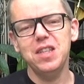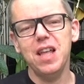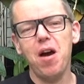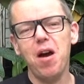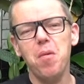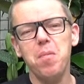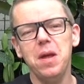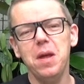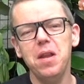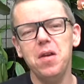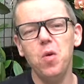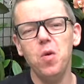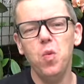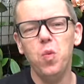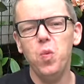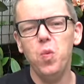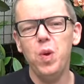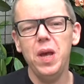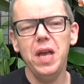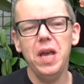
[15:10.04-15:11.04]
now been a
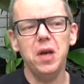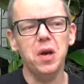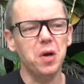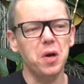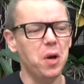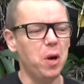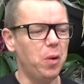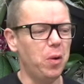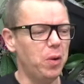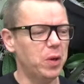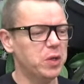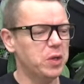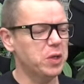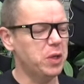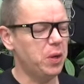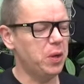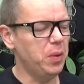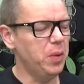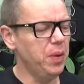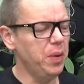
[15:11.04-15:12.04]
week ago or
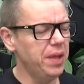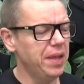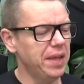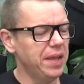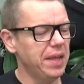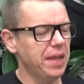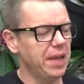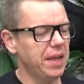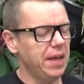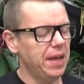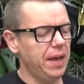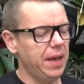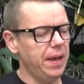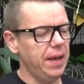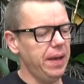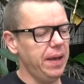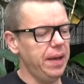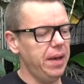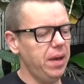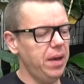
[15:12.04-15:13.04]
so
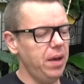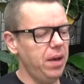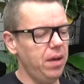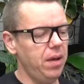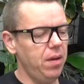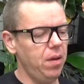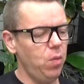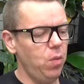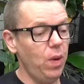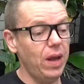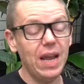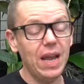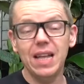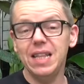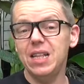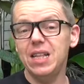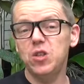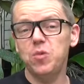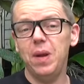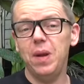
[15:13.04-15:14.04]
uh, when I
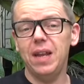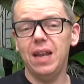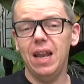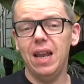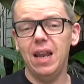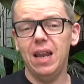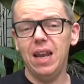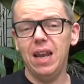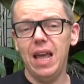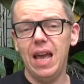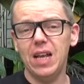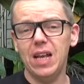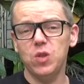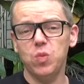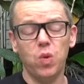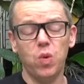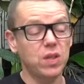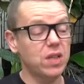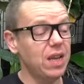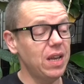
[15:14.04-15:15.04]
did spread the last
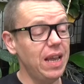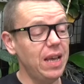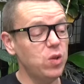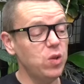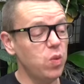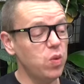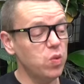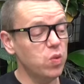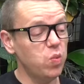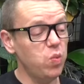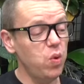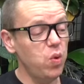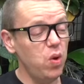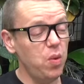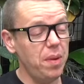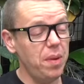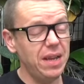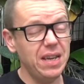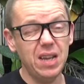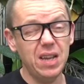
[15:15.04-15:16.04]
ones. The last ones were
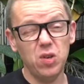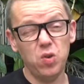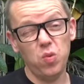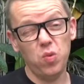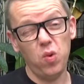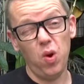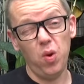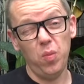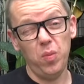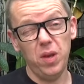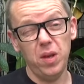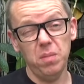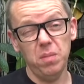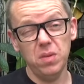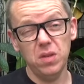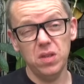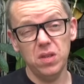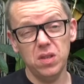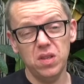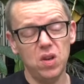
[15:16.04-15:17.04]
my
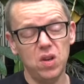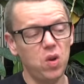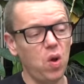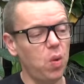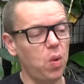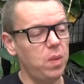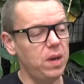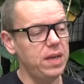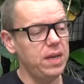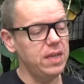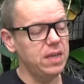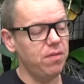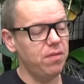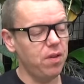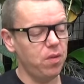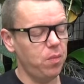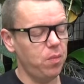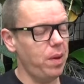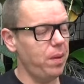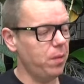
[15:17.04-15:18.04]
Dendrobiums, the Noblies, if I
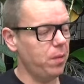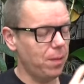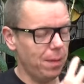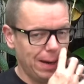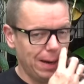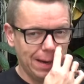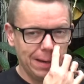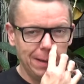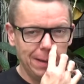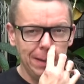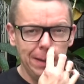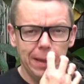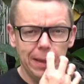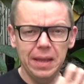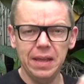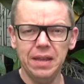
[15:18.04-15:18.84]
remember correctly.